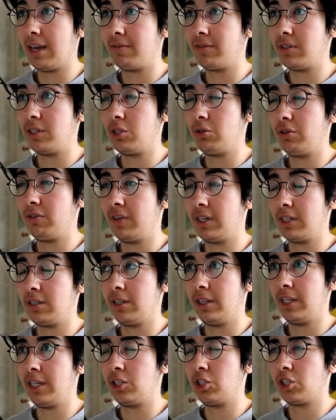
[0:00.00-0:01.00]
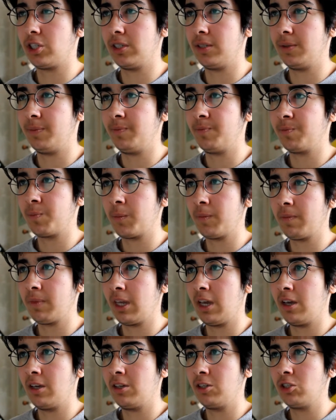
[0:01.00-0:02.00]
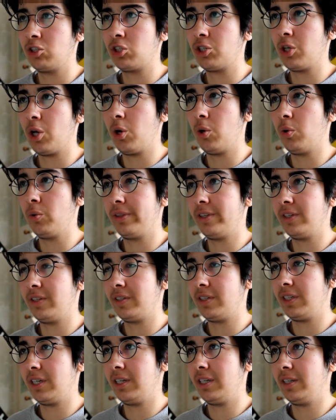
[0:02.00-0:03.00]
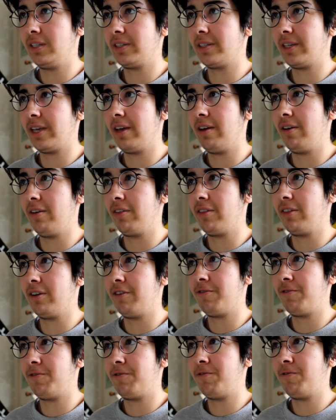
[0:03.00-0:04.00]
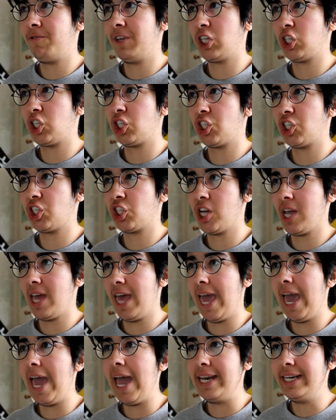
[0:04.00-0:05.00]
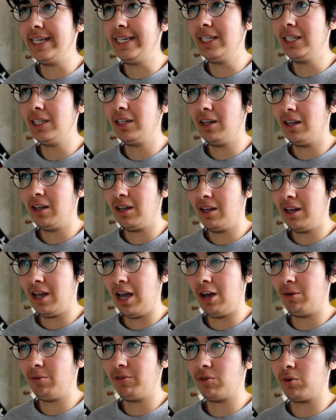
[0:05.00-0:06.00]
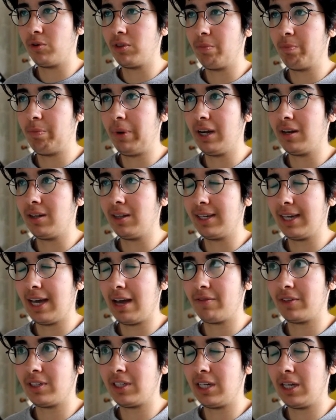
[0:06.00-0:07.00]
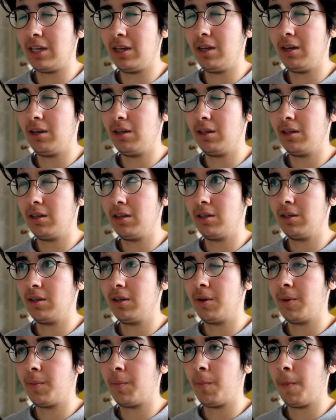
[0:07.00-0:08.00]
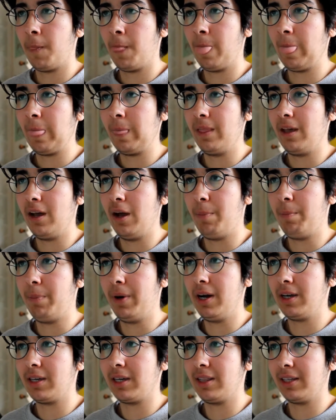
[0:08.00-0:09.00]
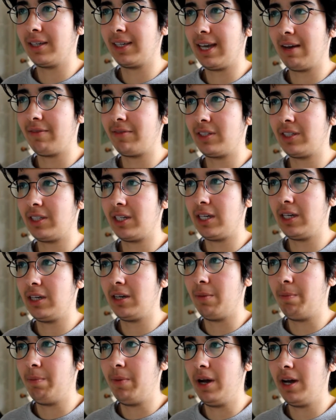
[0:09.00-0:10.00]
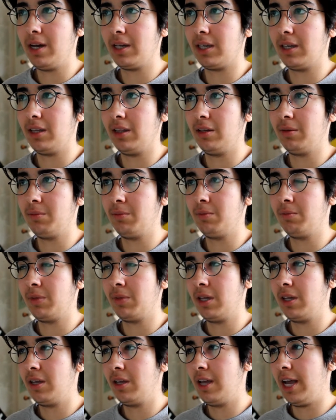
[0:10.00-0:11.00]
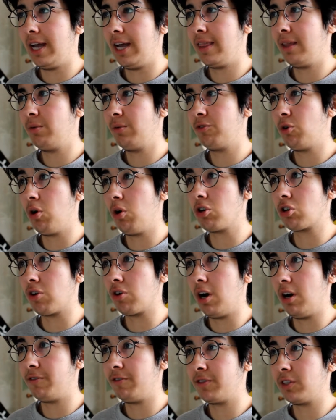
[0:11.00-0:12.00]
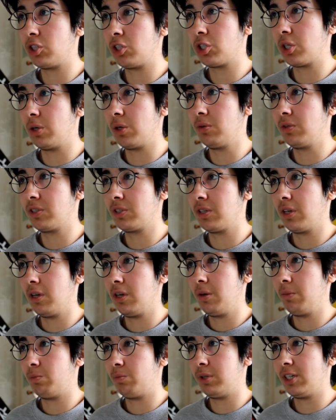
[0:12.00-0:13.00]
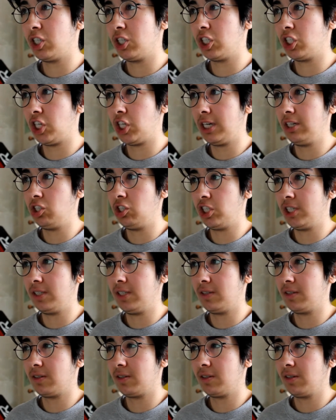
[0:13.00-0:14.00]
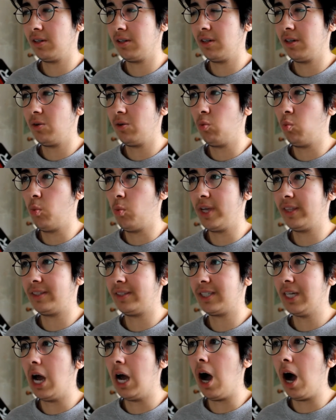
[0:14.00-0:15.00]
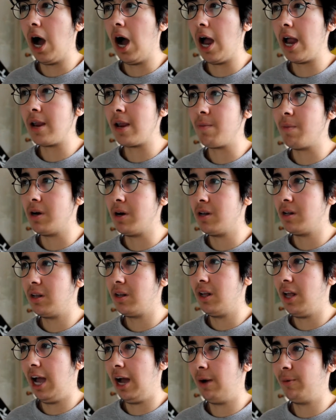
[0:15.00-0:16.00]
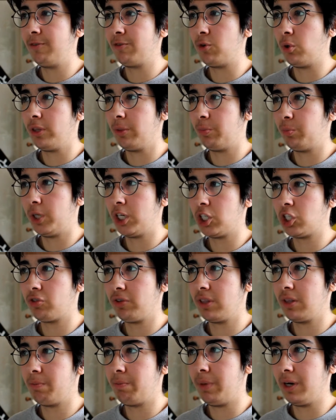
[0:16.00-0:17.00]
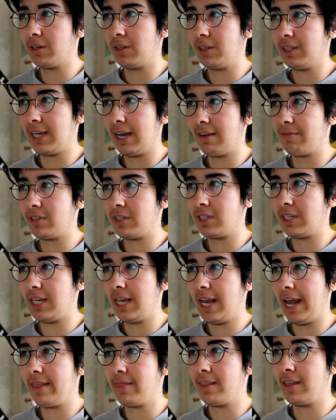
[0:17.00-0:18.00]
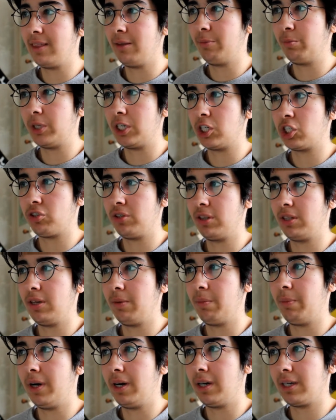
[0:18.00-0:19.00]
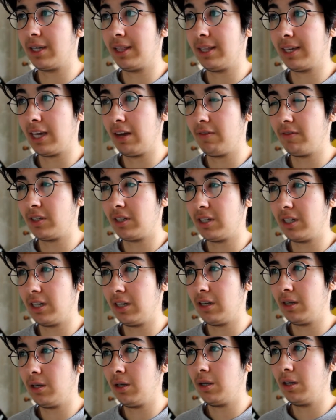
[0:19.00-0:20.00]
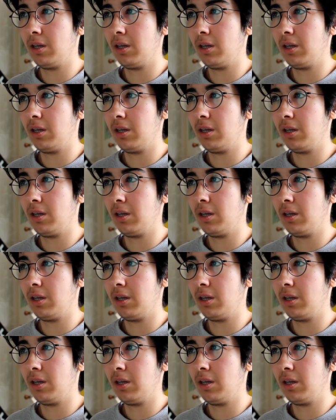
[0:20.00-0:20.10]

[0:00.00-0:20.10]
cavity during ventilation. So this is the fish head, and we've got the buccal cavity, opercular cavity, operculum, and then we've got a graph that shows pressure changes with time, and we've got the pressure in the buccal cavity and then the pressure in the opercular cavity.